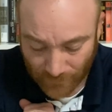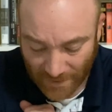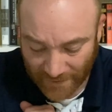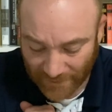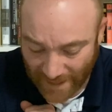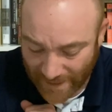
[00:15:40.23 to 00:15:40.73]

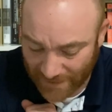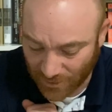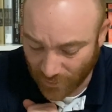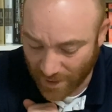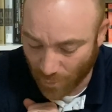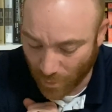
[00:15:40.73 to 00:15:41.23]
Atlantic
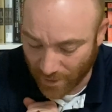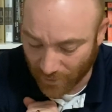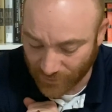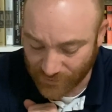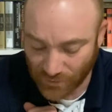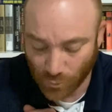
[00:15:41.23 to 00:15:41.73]
gray
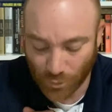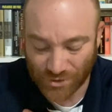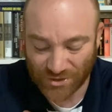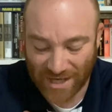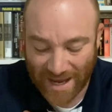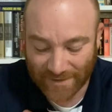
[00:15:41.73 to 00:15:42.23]
whales were
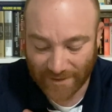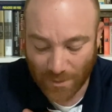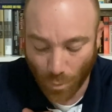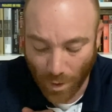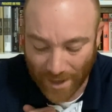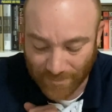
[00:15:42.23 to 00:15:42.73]
sadly
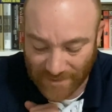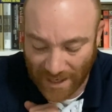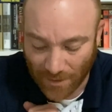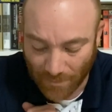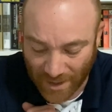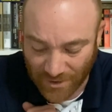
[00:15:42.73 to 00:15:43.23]
wiped
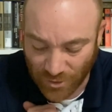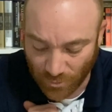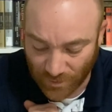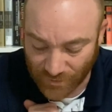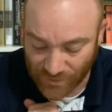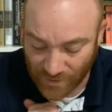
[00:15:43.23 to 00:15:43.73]
out by
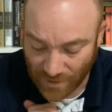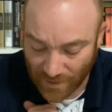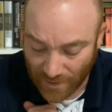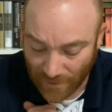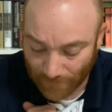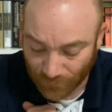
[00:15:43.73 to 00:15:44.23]
humans.
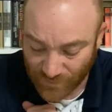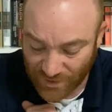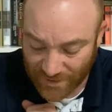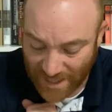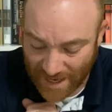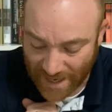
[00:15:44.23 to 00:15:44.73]

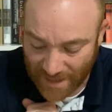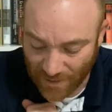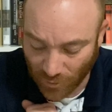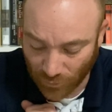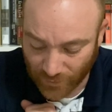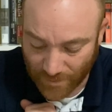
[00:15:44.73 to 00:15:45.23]
Today,
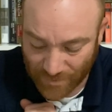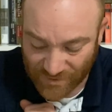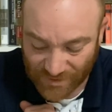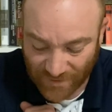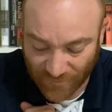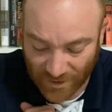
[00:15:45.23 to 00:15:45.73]
only
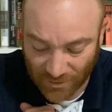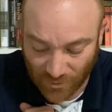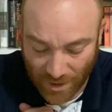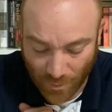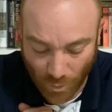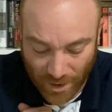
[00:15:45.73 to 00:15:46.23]
Pacific
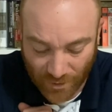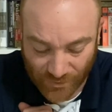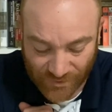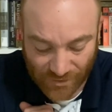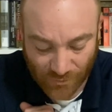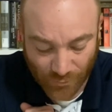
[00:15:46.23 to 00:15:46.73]
gray
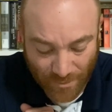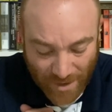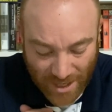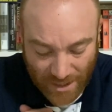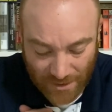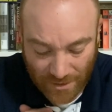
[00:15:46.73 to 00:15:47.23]
whales
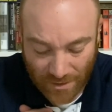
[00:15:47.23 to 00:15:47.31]
remain.